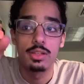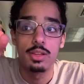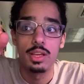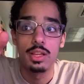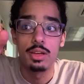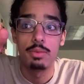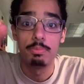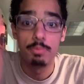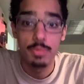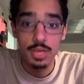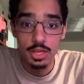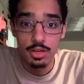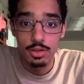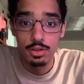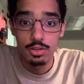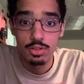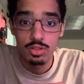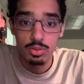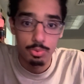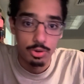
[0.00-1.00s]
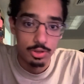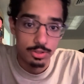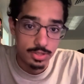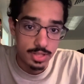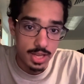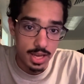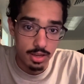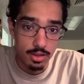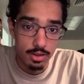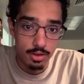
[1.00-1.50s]
in meters per
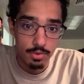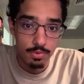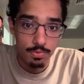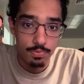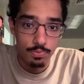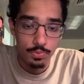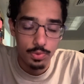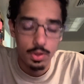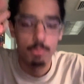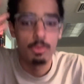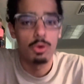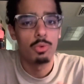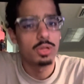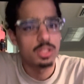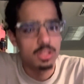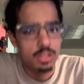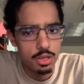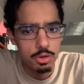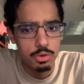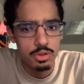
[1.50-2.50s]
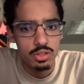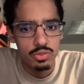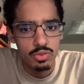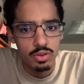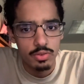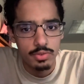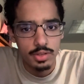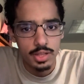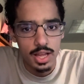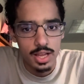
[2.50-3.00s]
second. But what's the units for
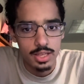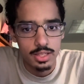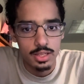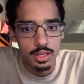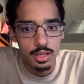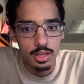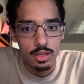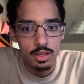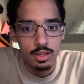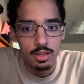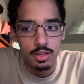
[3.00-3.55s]
velocity?